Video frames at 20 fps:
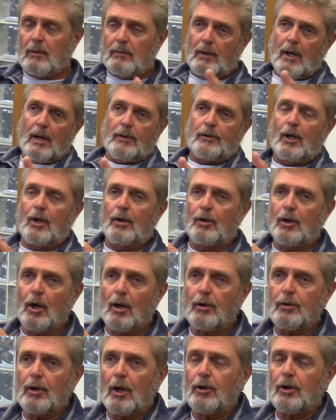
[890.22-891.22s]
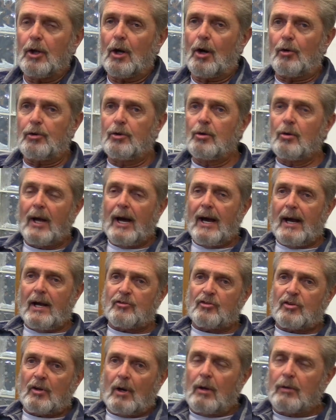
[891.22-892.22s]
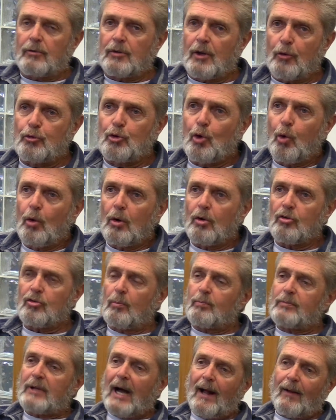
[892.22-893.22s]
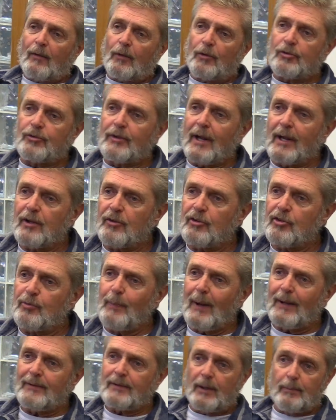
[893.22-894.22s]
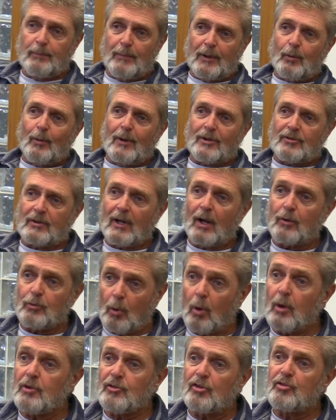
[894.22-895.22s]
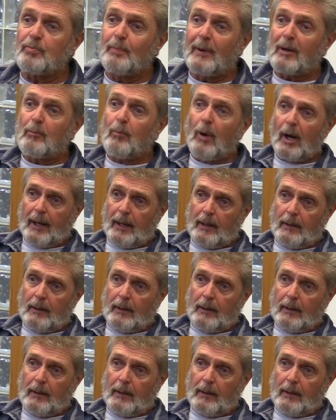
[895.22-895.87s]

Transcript: Yeah, you know, you guys, the tourism dollars that is spent in Midwest Outdoors is big money.